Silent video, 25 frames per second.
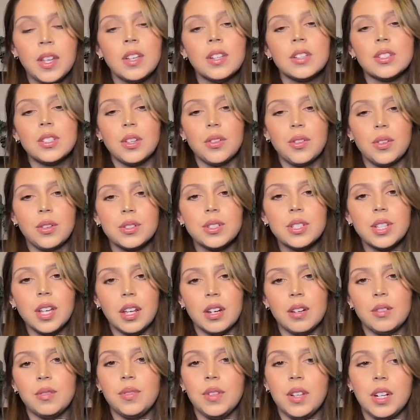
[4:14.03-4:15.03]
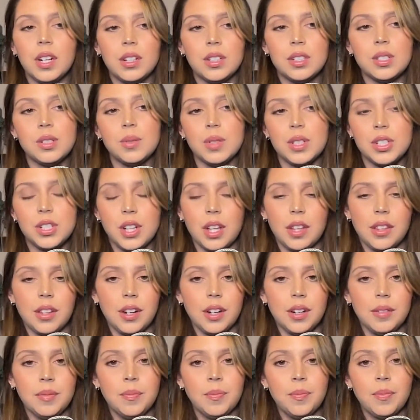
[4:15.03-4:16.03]
So those kind of feed into each
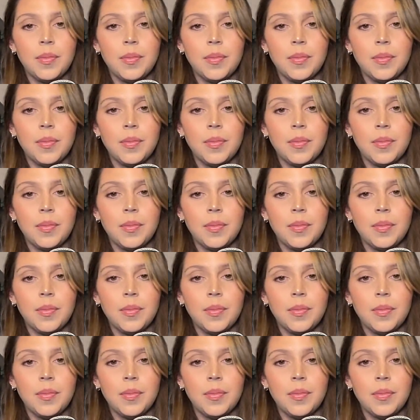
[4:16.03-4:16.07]
other.